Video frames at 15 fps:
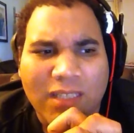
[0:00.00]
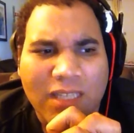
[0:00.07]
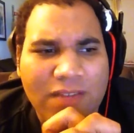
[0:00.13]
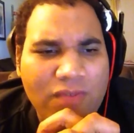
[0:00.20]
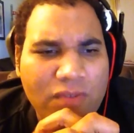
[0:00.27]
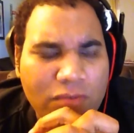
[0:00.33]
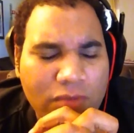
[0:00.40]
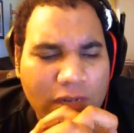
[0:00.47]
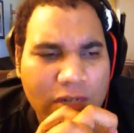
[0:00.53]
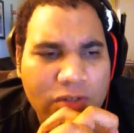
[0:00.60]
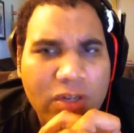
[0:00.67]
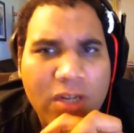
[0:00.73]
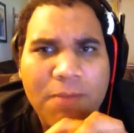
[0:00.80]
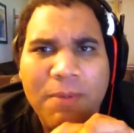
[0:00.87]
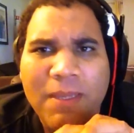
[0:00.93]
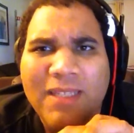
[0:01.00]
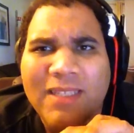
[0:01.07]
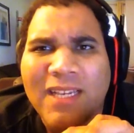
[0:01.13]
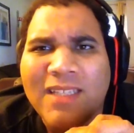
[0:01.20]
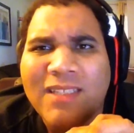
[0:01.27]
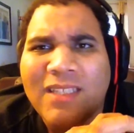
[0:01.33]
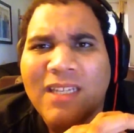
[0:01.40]
Even when I tried to play
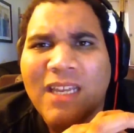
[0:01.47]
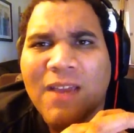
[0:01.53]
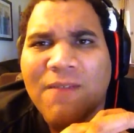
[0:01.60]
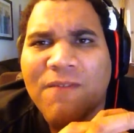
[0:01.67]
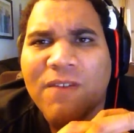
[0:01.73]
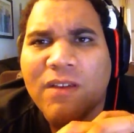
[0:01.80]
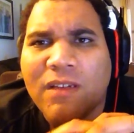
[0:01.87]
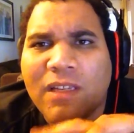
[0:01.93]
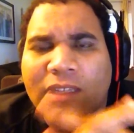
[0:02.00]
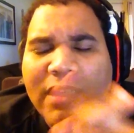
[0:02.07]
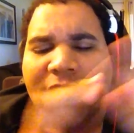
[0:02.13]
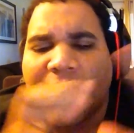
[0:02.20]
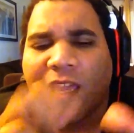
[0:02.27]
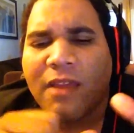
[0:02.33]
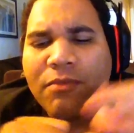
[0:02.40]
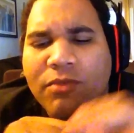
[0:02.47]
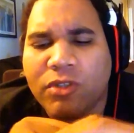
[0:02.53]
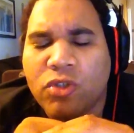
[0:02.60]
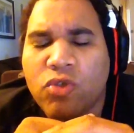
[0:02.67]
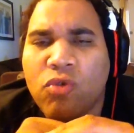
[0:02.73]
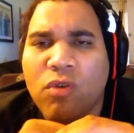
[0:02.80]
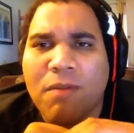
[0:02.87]
Destiny, I felt like the game was
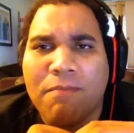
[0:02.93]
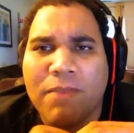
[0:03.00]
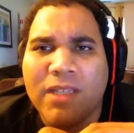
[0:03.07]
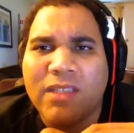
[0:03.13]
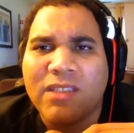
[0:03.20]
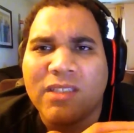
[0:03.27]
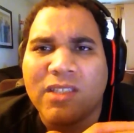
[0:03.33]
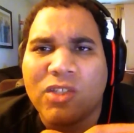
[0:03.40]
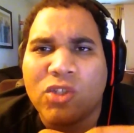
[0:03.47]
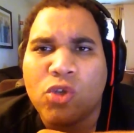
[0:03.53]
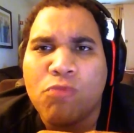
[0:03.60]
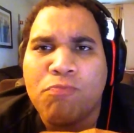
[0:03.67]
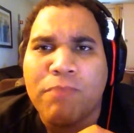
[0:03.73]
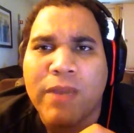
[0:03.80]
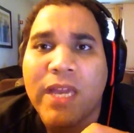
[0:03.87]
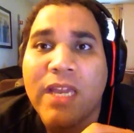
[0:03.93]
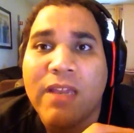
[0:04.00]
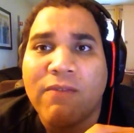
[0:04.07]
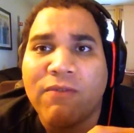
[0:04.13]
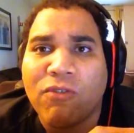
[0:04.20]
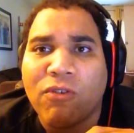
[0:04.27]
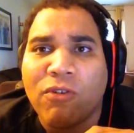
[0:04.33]
too ambitious and too big
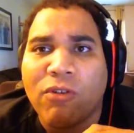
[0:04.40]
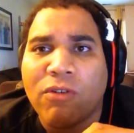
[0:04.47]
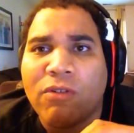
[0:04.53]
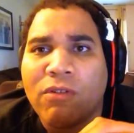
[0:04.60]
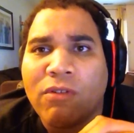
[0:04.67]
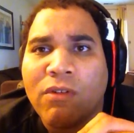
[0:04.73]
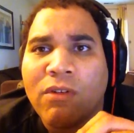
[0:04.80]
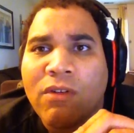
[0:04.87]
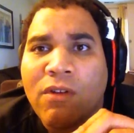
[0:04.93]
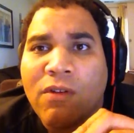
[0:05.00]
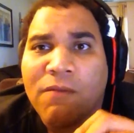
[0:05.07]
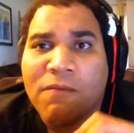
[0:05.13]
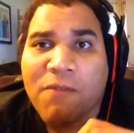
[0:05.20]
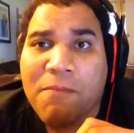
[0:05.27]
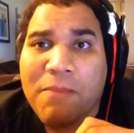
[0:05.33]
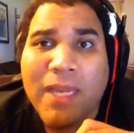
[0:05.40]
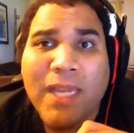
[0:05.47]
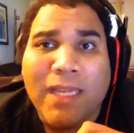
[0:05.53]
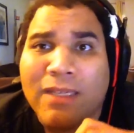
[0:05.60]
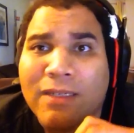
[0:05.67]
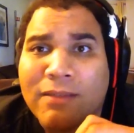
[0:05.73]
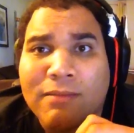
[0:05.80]
for
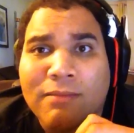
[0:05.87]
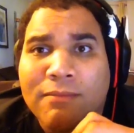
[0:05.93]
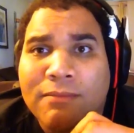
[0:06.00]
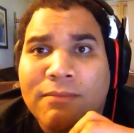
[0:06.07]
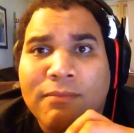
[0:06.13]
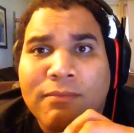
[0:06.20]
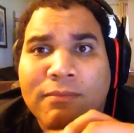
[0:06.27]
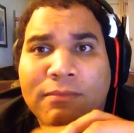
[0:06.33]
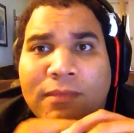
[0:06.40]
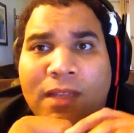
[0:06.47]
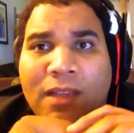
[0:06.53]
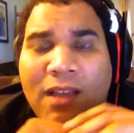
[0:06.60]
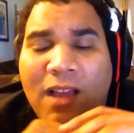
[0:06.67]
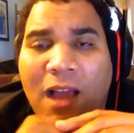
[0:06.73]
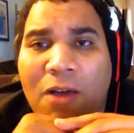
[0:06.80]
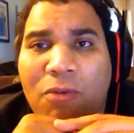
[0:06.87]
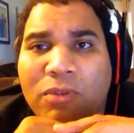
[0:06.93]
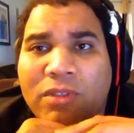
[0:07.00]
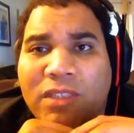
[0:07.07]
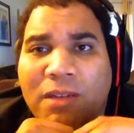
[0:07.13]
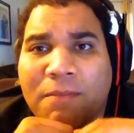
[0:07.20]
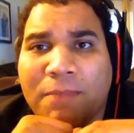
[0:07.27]
me. I
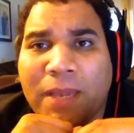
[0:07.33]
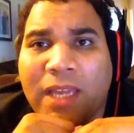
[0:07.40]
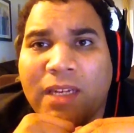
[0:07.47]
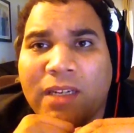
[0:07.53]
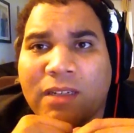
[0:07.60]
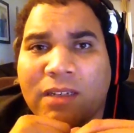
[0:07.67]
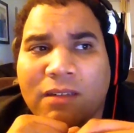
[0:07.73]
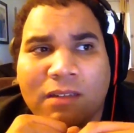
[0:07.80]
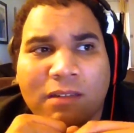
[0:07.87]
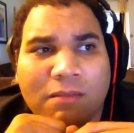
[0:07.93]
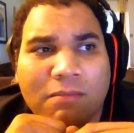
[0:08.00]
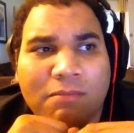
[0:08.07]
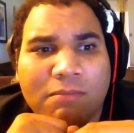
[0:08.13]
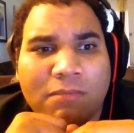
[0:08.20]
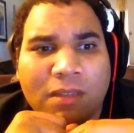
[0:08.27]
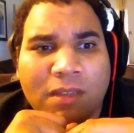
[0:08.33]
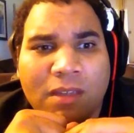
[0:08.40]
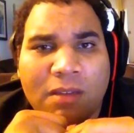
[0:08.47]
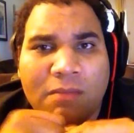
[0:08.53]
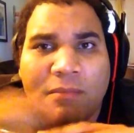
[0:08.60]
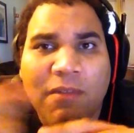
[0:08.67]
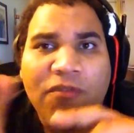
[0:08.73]
was in the beta
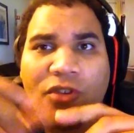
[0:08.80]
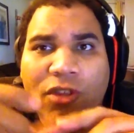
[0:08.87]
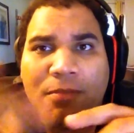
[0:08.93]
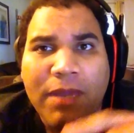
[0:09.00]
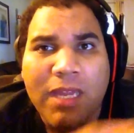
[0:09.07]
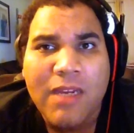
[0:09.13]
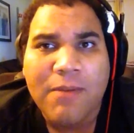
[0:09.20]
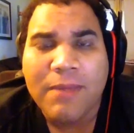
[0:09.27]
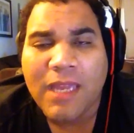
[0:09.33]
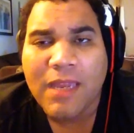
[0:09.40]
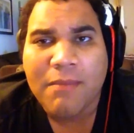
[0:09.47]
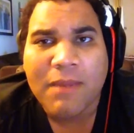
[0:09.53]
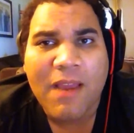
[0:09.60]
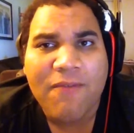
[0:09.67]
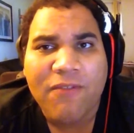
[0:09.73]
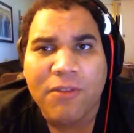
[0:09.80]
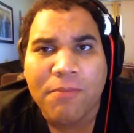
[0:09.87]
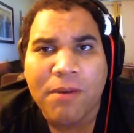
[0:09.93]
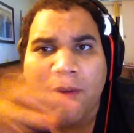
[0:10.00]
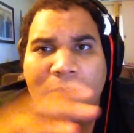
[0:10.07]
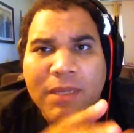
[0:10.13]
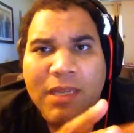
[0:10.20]
before the beta became live for the
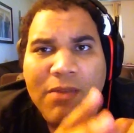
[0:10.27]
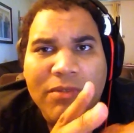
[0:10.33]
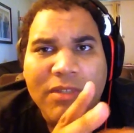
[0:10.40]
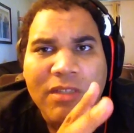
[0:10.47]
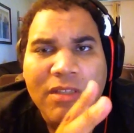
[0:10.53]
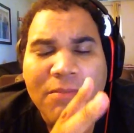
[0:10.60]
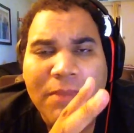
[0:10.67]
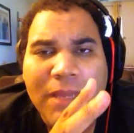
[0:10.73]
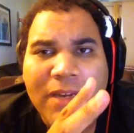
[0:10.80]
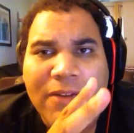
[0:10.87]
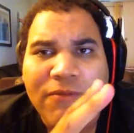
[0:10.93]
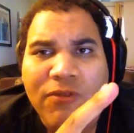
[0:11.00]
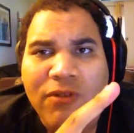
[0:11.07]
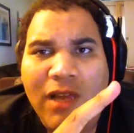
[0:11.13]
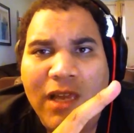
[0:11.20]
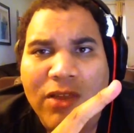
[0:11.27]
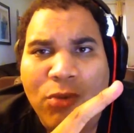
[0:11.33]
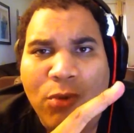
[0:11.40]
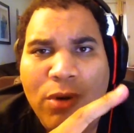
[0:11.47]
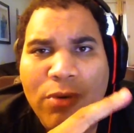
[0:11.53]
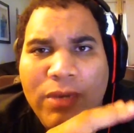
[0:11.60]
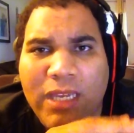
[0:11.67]
public. I was on the beta for like
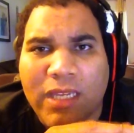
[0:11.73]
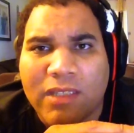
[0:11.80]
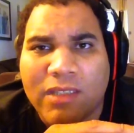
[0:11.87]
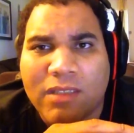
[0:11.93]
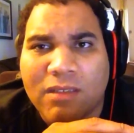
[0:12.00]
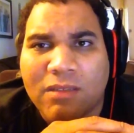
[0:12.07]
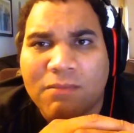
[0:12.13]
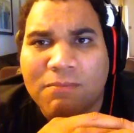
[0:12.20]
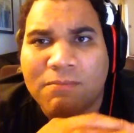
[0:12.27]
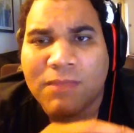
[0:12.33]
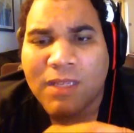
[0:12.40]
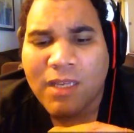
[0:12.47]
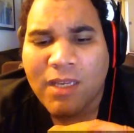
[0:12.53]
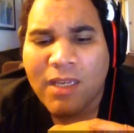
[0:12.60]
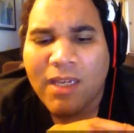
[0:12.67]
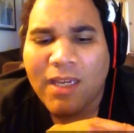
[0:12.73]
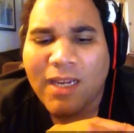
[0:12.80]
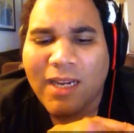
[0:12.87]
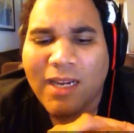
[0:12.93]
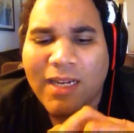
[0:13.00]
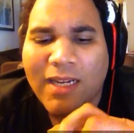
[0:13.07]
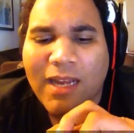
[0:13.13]
3 weeks,
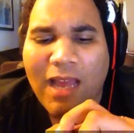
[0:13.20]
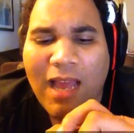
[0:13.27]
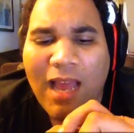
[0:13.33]
and